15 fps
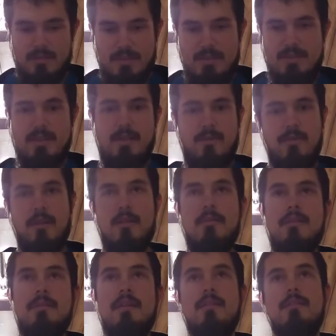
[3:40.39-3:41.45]
since I work
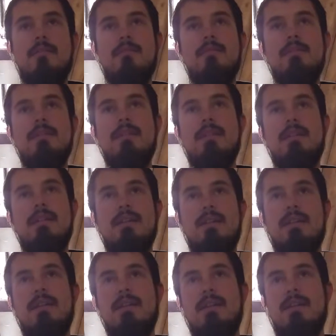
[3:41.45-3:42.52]
on my vehicles,
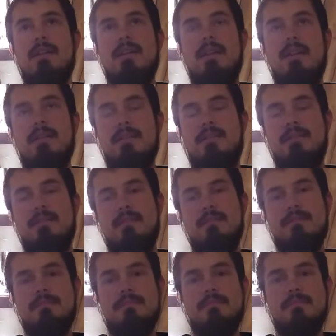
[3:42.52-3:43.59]

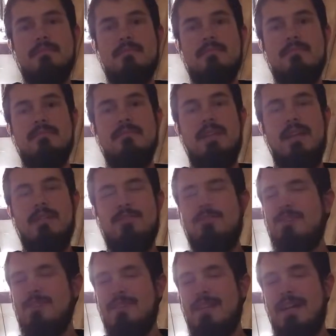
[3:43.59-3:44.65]
it's
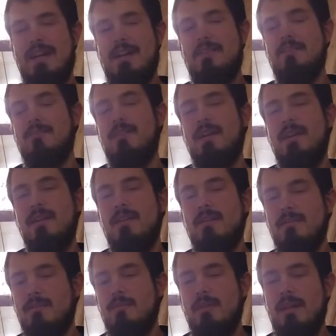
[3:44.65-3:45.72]
just
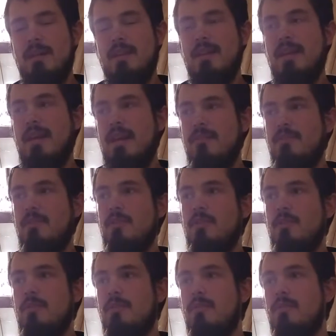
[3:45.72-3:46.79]
aggravating why they have
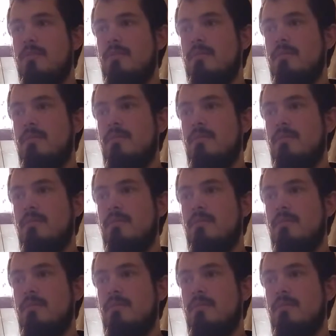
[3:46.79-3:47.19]
to